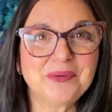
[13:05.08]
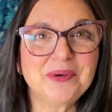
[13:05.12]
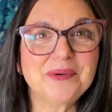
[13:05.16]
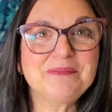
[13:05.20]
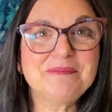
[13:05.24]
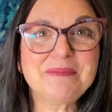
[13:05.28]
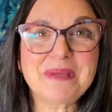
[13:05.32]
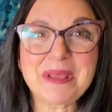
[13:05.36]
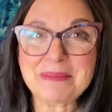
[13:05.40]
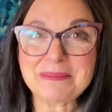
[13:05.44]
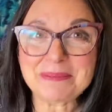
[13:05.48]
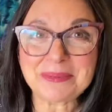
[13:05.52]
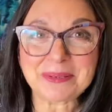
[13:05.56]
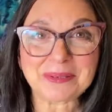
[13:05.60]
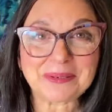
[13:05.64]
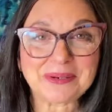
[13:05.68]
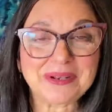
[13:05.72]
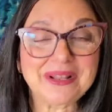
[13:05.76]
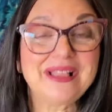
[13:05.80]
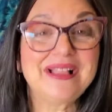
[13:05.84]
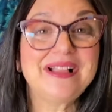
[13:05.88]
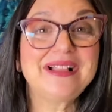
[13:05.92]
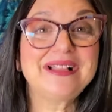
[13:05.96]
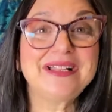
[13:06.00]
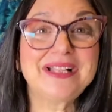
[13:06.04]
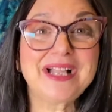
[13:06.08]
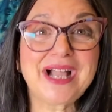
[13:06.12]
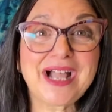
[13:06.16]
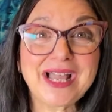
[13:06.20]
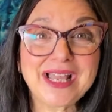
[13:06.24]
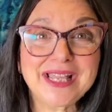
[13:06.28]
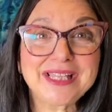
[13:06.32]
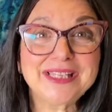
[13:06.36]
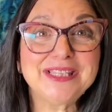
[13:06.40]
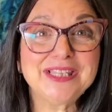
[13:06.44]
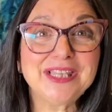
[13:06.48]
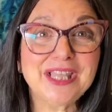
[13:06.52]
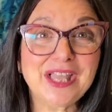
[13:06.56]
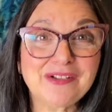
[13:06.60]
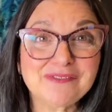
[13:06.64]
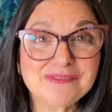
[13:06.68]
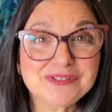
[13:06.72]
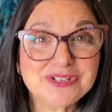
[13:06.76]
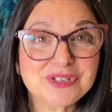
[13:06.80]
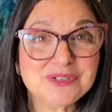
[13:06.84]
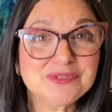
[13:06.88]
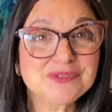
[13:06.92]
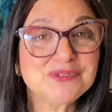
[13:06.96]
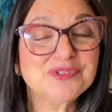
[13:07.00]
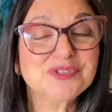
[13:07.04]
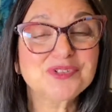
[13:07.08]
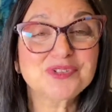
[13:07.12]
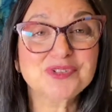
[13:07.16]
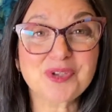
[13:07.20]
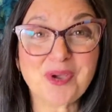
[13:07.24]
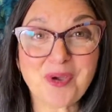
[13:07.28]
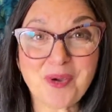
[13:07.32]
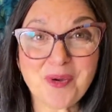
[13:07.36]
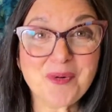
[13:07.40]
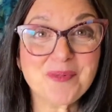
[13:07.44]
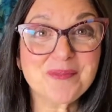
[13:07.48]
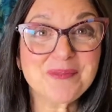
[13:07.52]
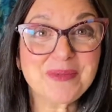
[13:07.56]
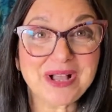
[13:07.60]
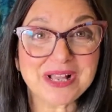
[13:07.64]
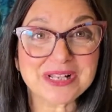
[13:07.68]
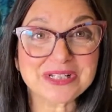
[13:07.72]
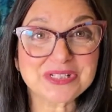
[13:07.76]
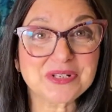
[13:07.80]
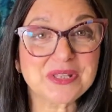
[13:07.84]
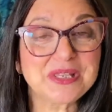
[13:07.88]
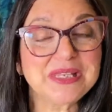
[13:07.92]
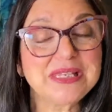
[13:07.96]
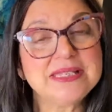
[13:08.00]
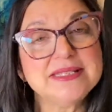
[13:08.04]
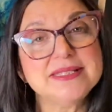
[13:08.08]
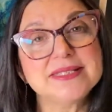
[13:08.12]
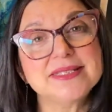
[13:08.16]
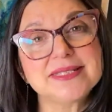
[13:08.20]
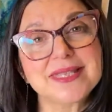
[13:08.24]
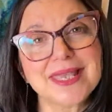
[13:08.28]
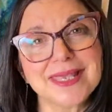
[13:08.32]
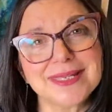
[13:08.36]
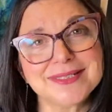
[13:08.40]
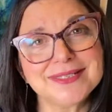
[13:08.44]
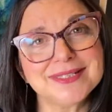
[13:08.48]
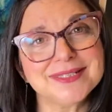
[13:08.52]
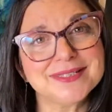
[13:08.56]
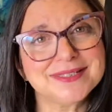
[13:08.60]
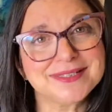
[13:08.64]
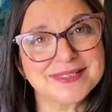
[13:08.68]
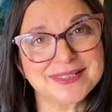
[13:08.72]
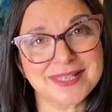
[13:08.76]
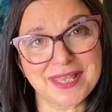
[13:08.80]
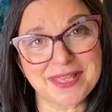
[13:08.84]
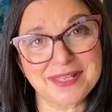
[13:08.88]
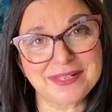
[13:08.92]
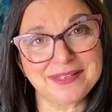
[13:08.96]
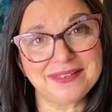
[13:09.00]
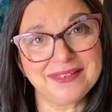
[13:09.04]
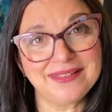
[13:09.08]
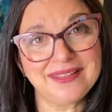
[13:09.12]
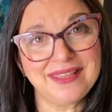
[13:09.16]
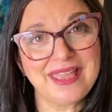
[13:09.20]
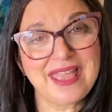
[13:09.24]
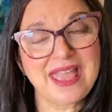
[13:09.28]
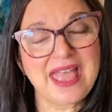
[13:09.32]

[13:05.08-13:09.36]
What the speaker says: Remember, God loves you so much that he sent his Son.